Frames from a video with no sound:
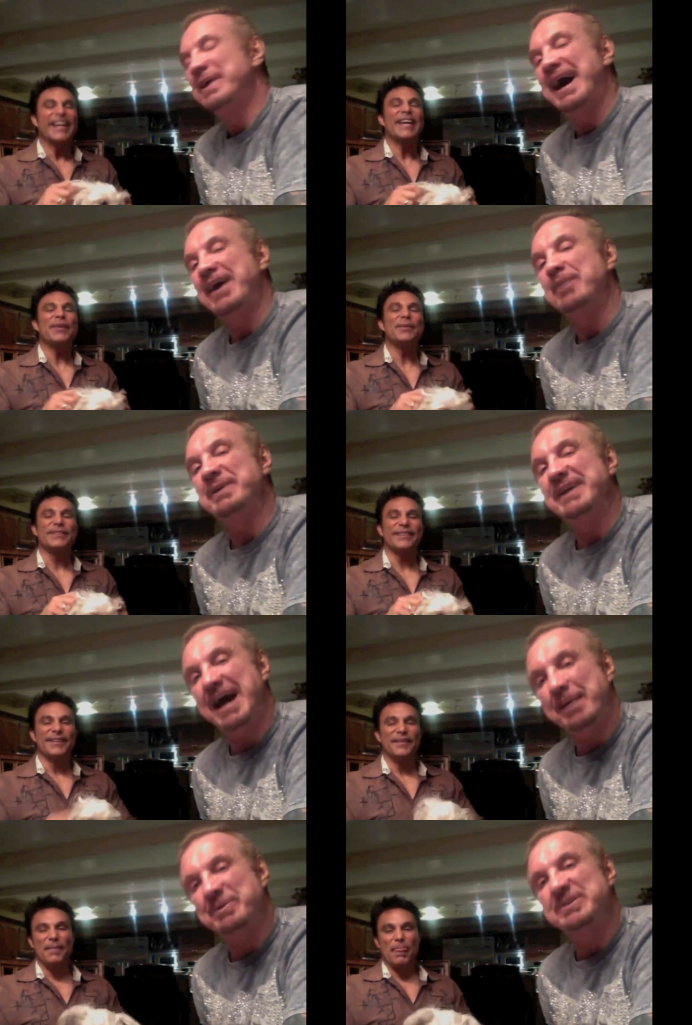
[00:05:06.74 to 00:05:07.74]
Speaker 1: how to be the
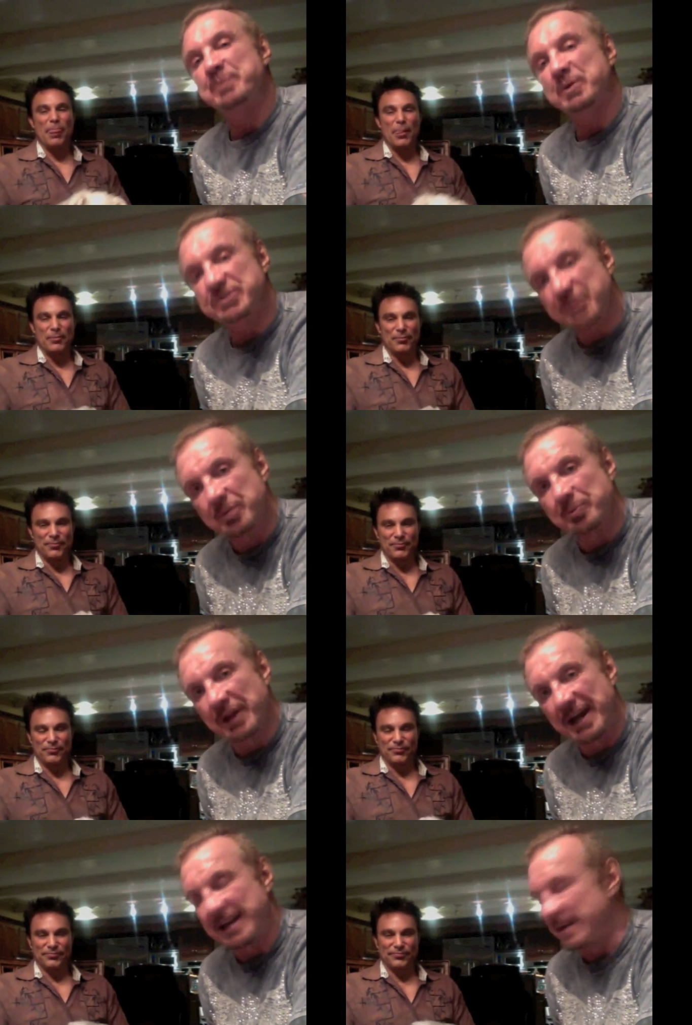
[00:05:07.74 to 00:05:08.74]
happiest person on the
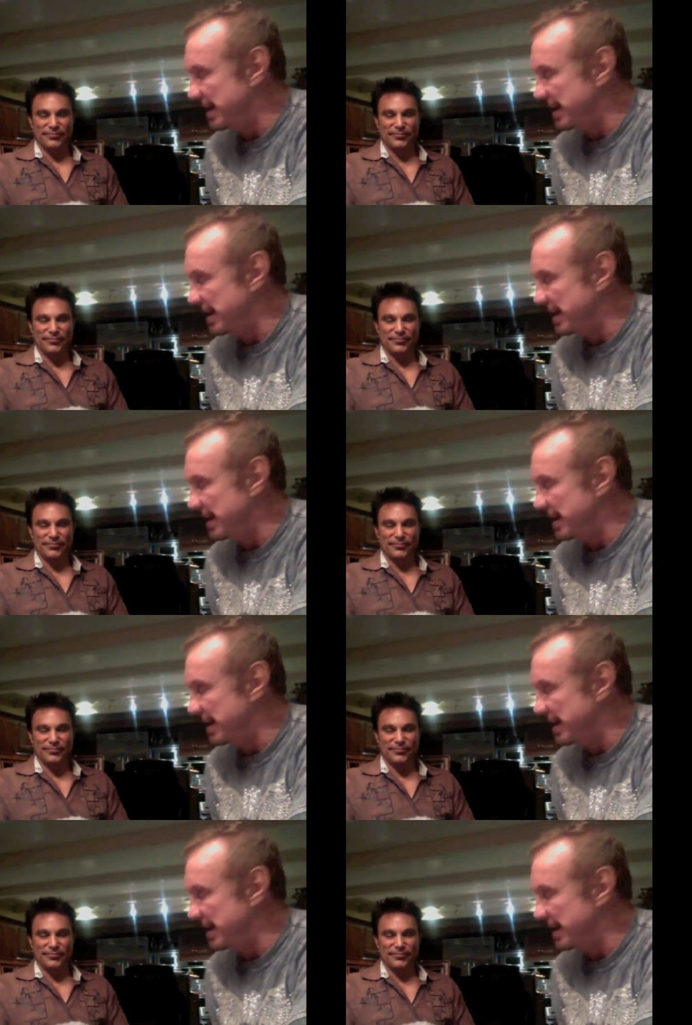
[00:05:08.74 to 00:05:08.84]
planet.